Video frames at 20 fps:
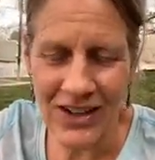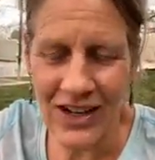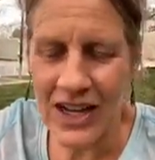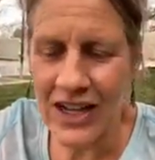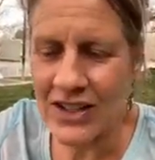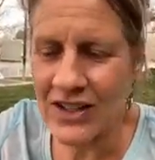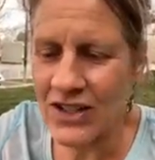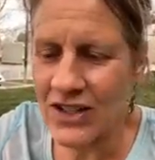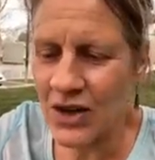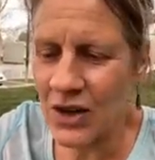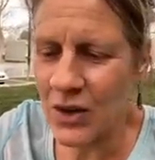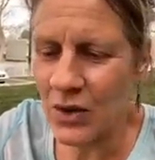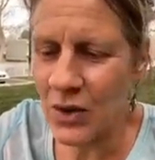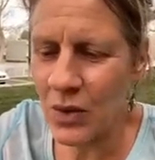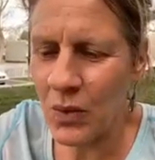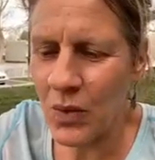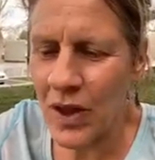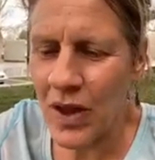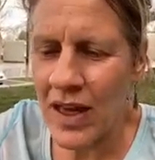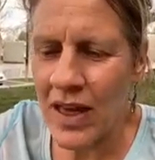And
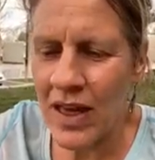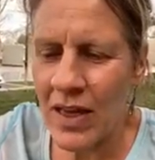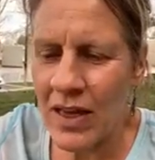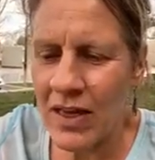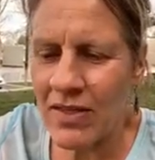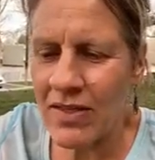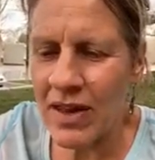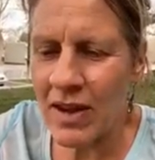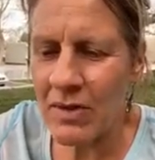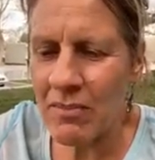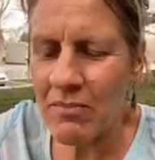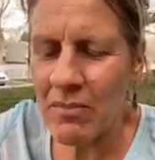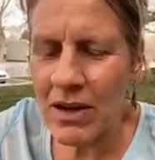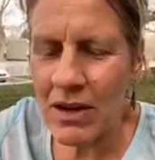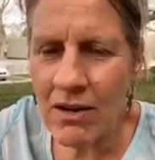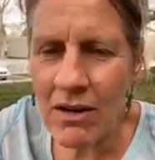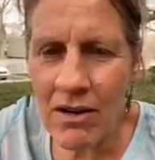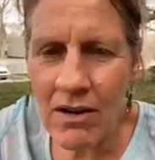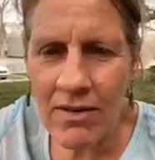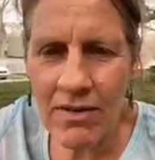so they
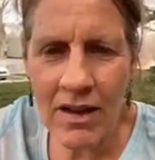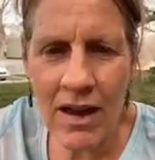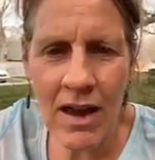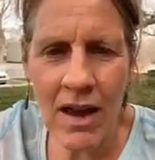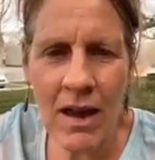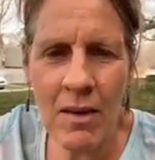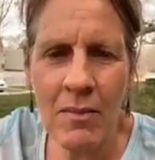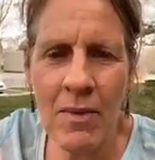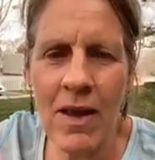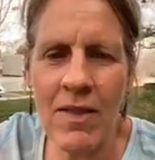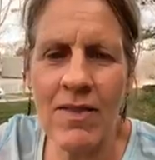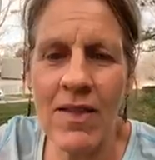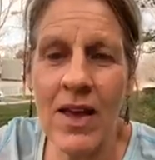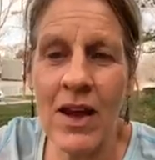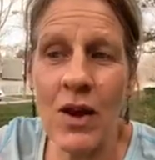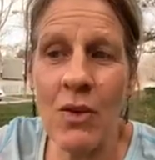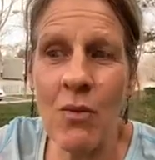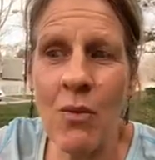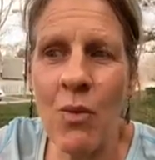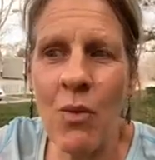mirror them and
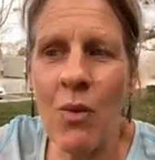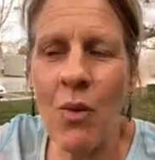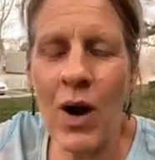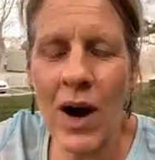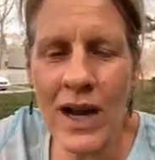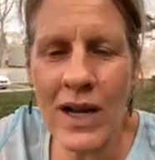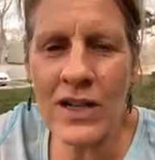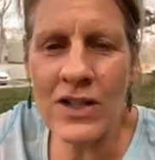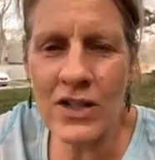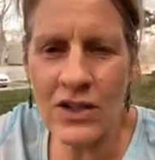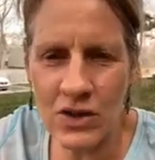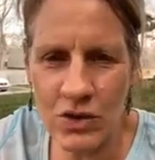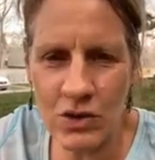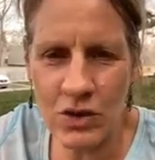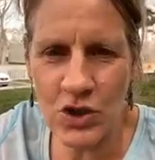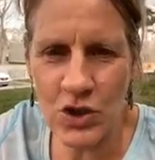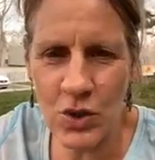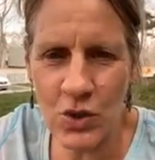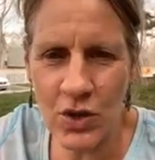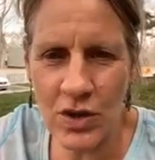they want to do
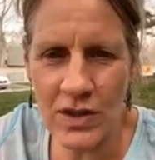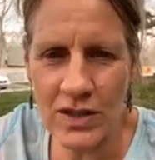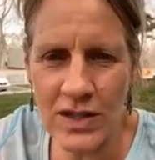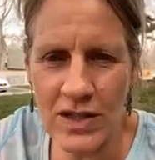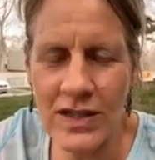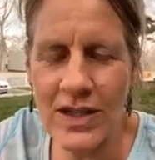chores.